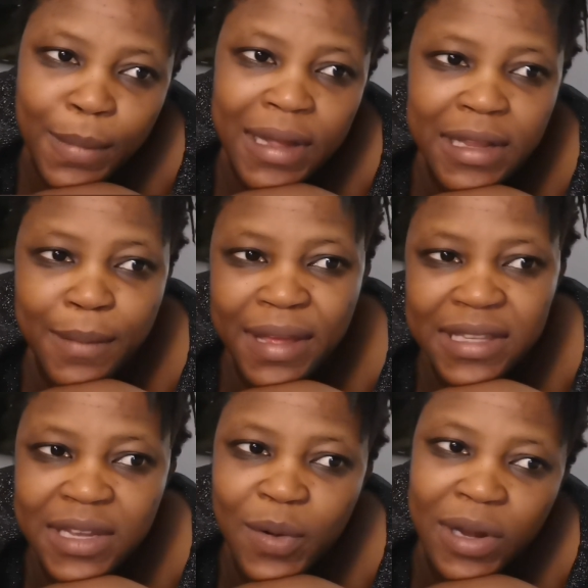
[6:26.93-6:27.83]
May they
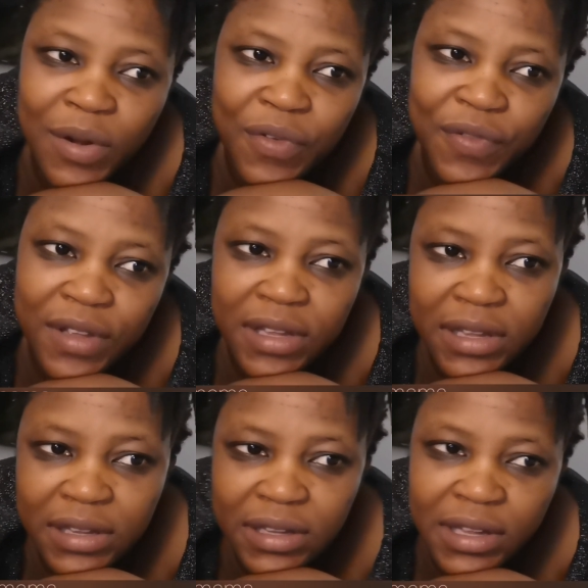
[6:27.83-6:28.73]
maintain one of
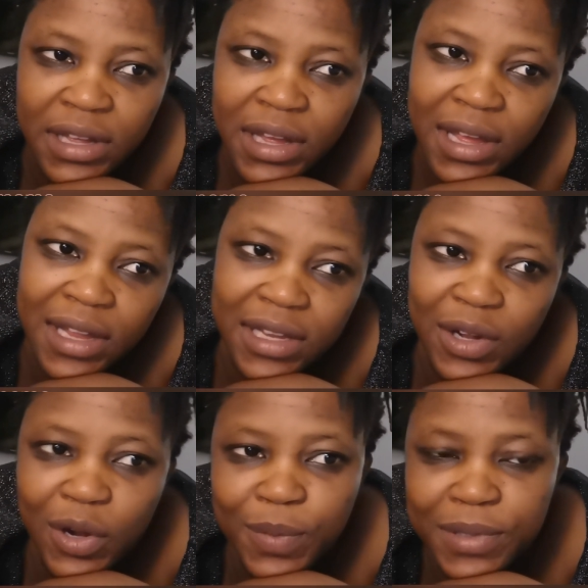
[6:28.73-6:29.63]
a
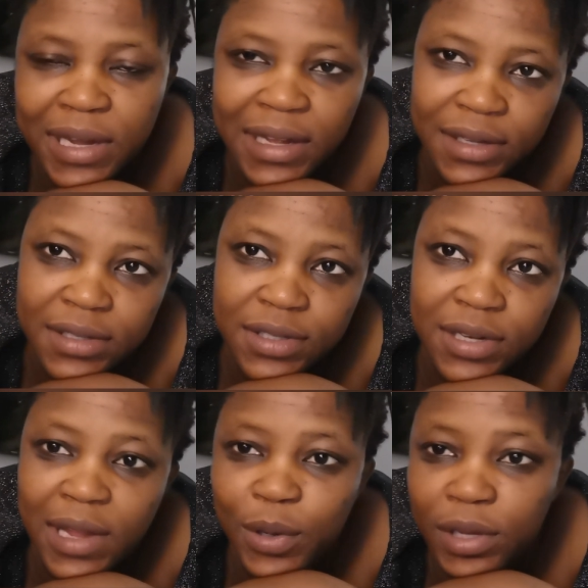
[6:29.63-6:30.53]
helicopter.
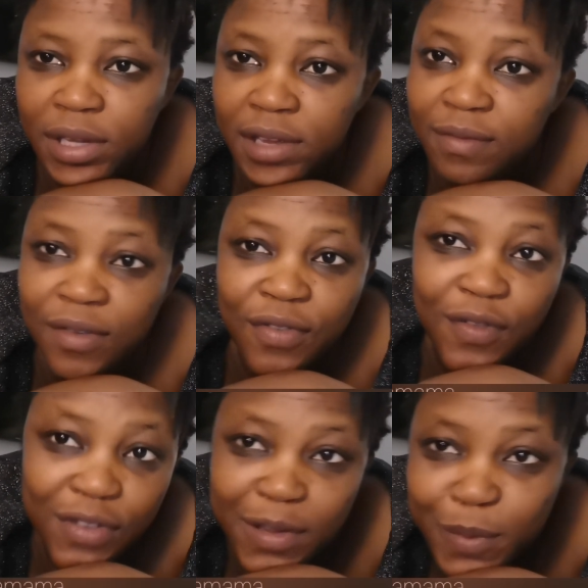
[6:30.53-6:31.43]
So that could give me
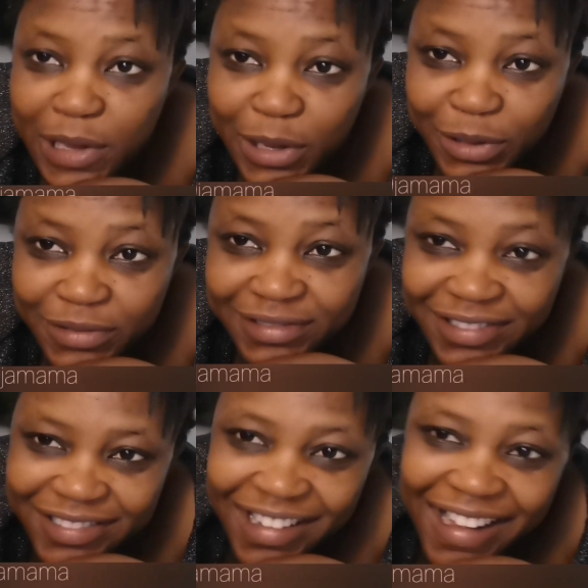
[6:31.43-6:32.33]
50 million.
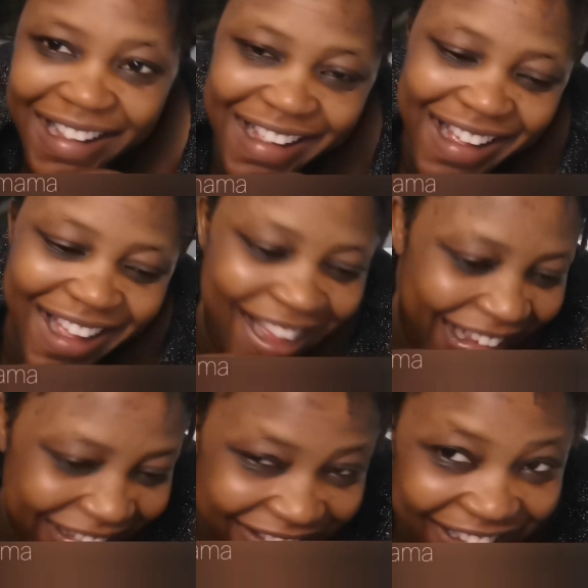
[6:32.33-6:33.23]
All
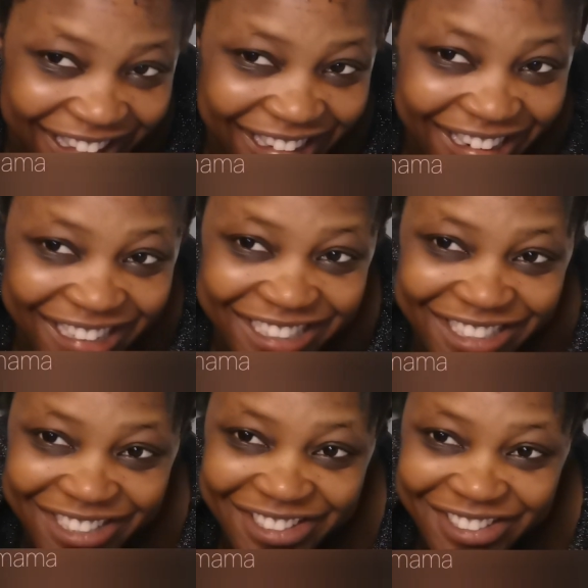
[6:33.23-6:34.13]
I
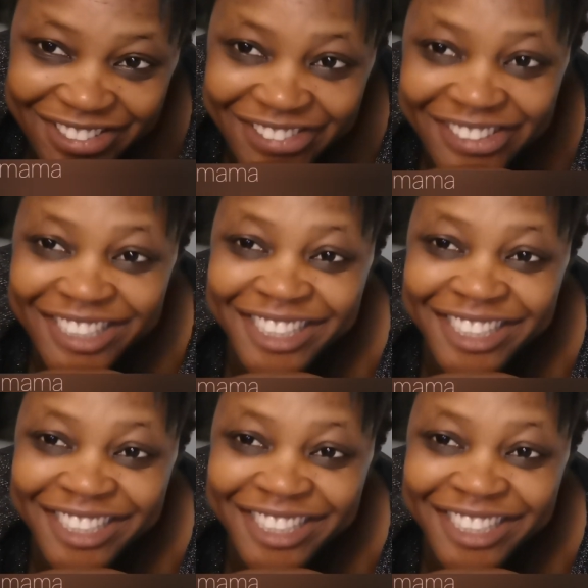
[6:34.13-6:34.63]
do.